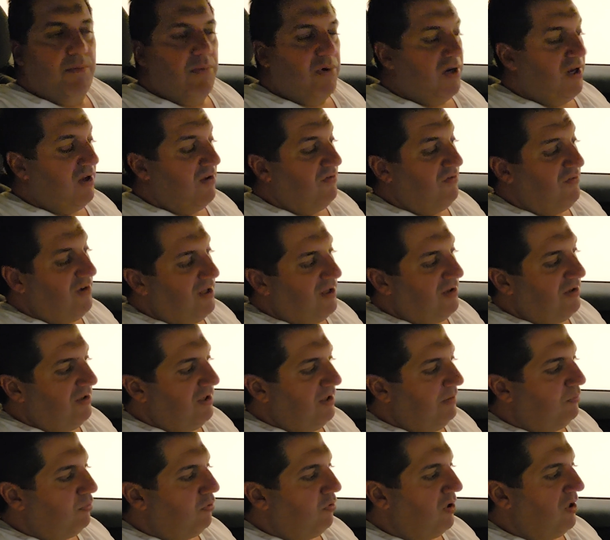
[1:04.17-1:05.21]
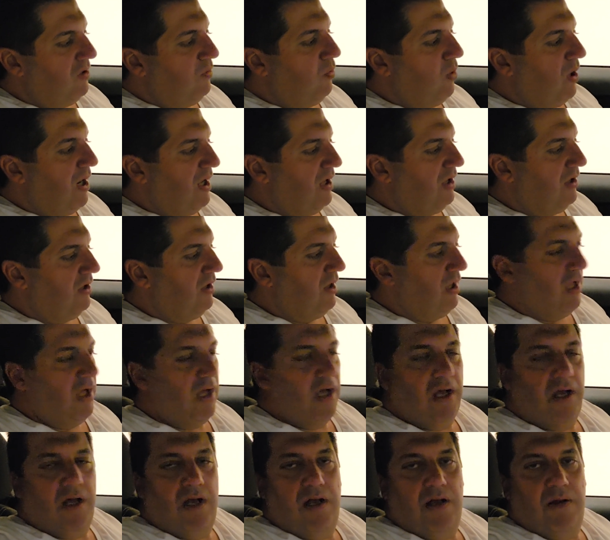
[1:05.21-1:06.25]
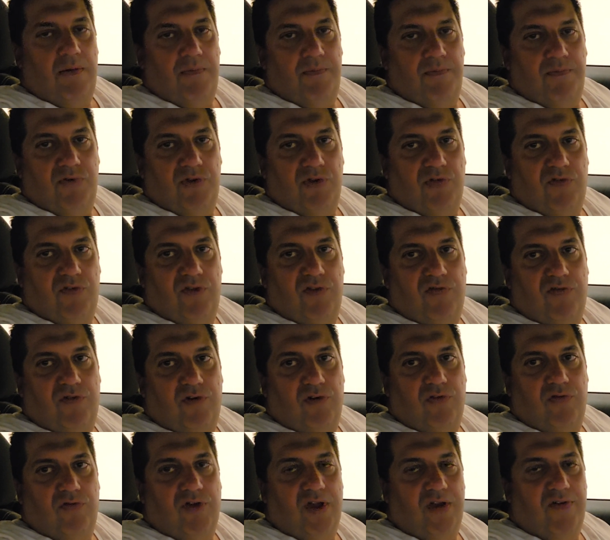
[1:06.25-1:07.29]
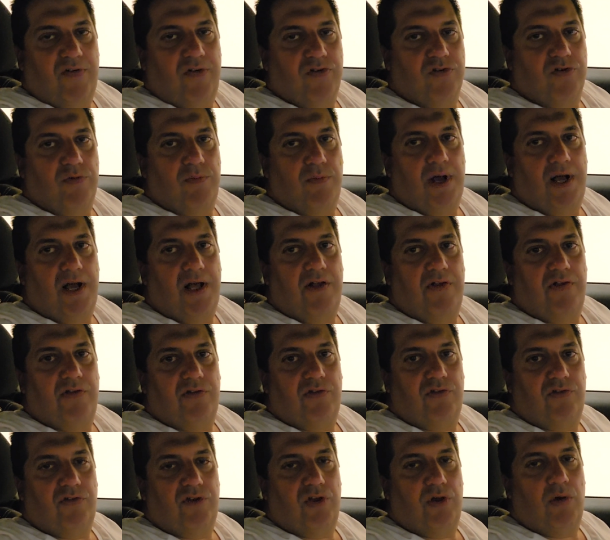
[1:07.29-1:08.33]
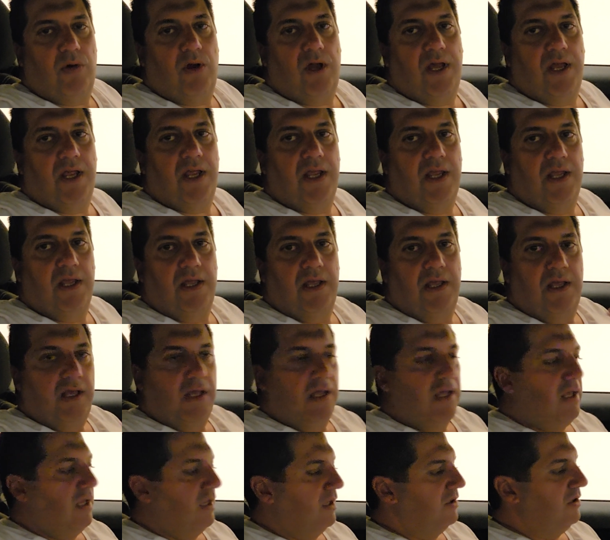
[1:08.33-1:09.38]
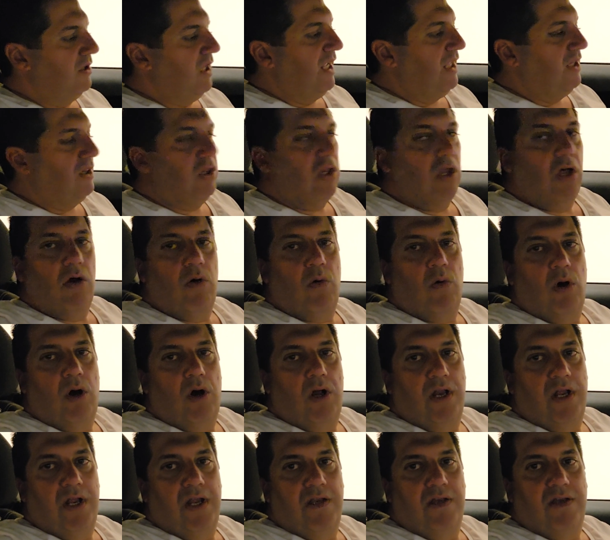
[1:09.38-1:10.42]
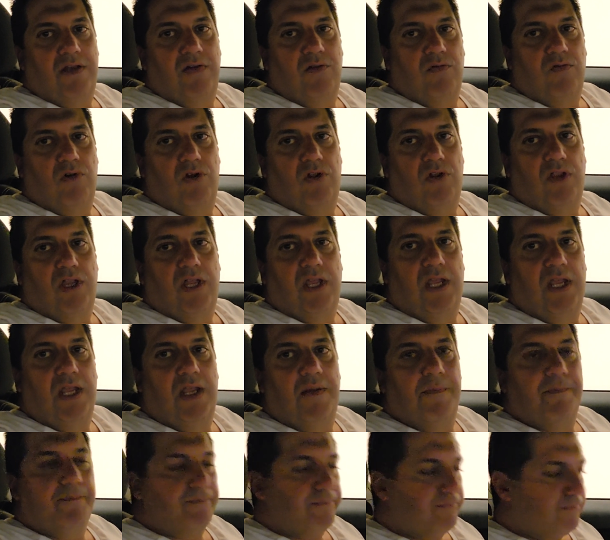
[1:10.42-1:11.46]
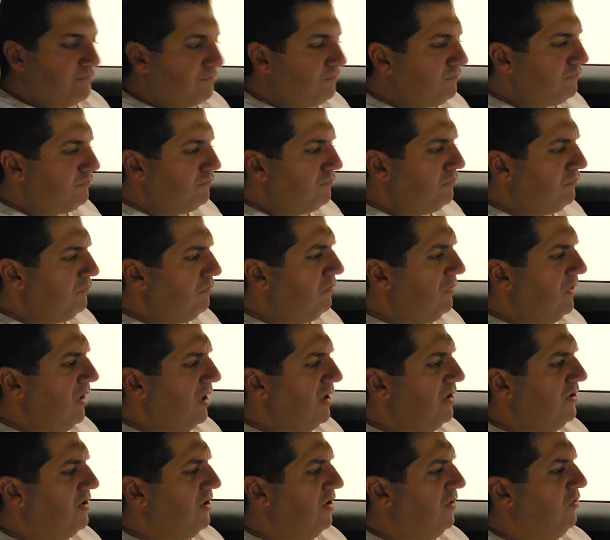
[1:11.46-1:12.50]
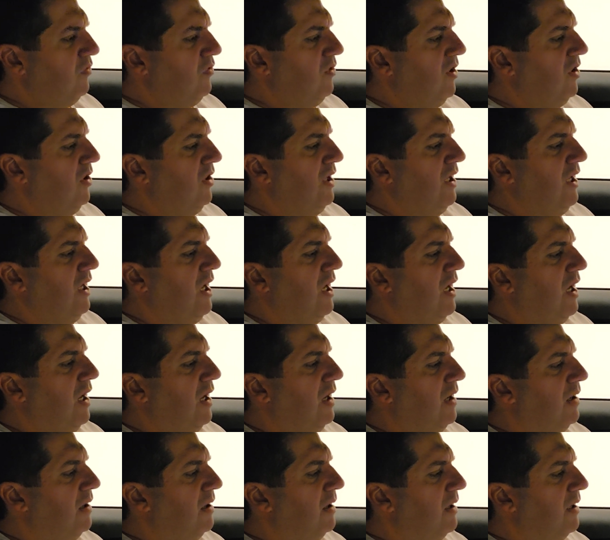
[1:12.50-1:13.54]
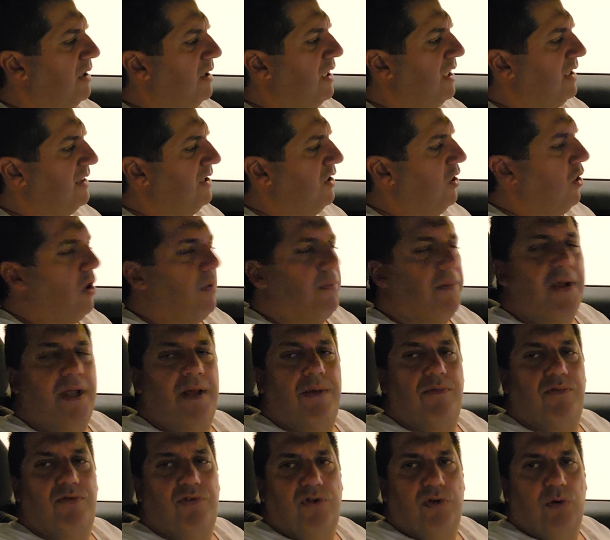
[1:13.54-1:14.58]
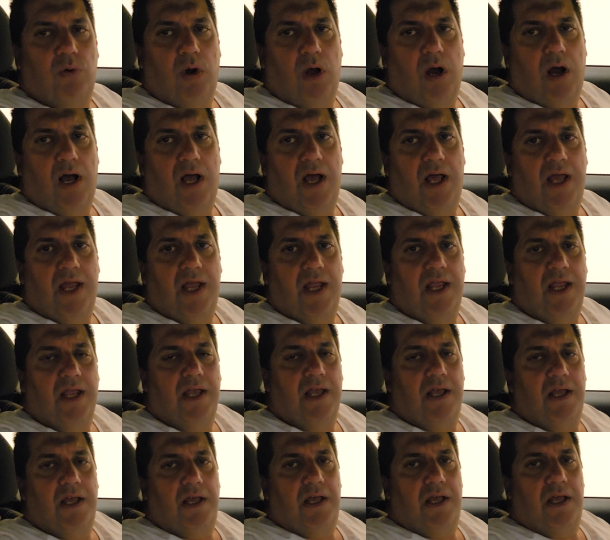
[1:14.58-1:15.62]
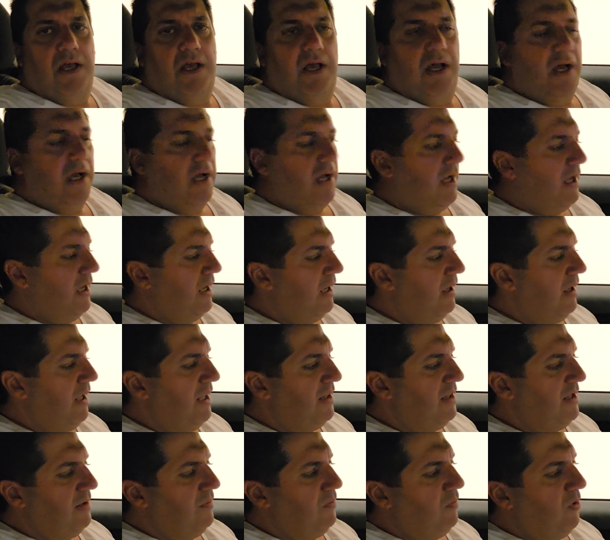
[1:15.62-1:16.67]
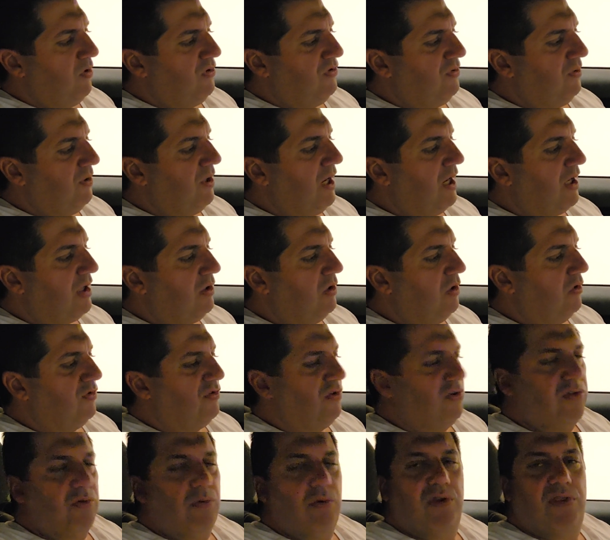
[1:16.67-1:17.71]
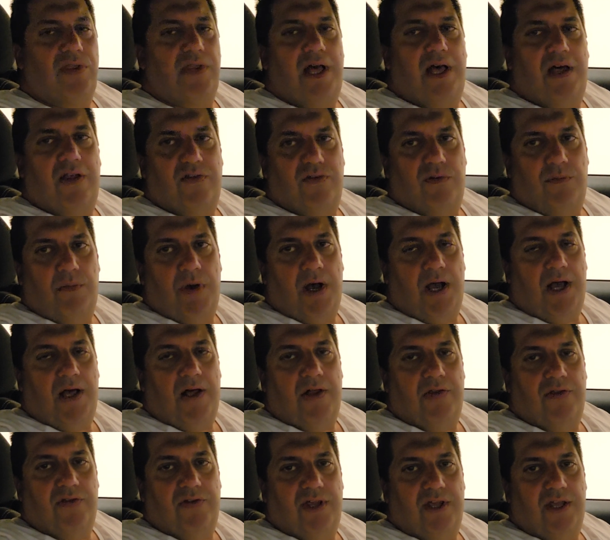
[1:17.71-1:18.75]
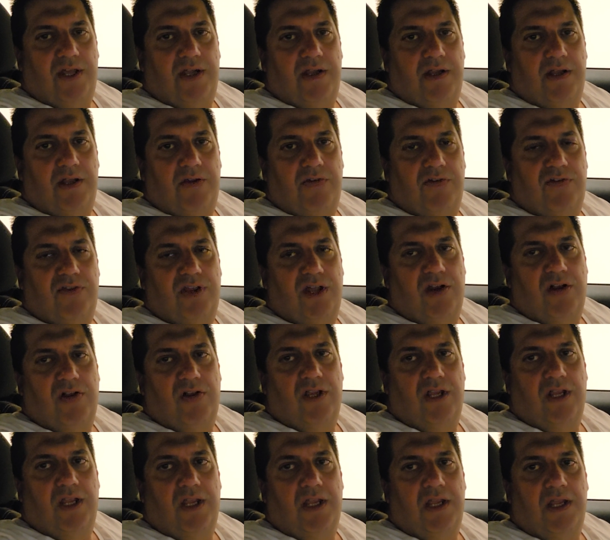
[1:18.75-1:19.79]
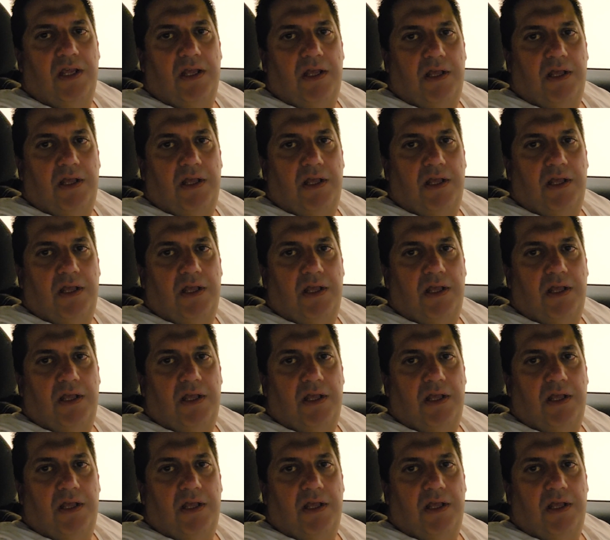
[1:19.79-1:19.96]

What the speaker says: but I followed it pretty well. So for the first 500 miles or so, I laid low on it. Didn't really get the RPMs too high, and then once we got closer to 1,000 miles, I steadily